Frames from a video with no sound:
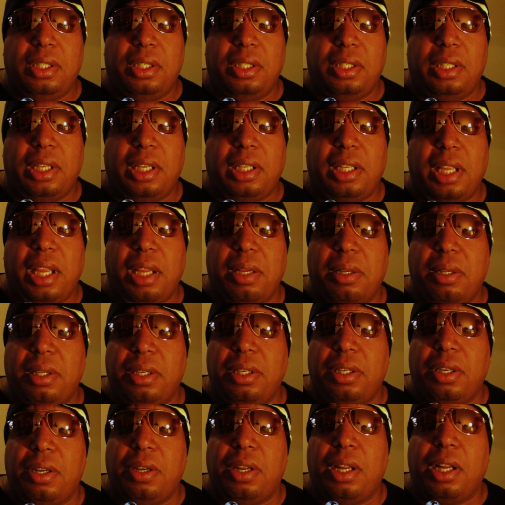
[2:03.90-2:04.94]
that they,
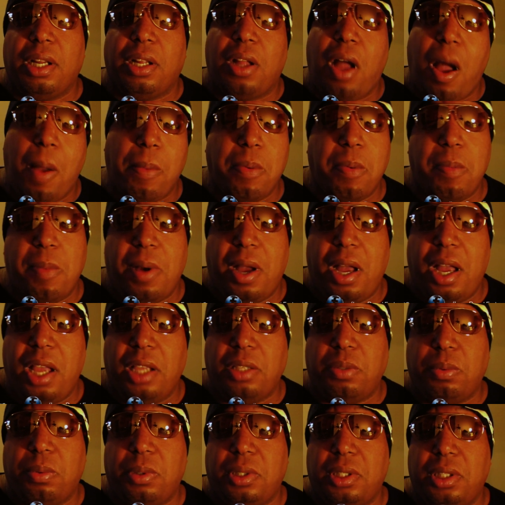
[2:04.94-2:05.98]
you know, that the
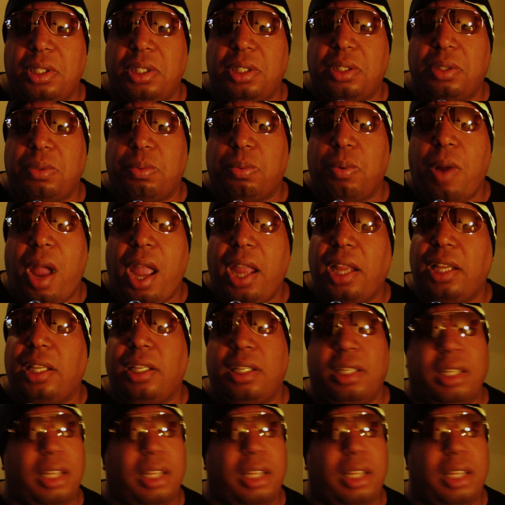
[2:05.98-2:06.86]
compromise was right.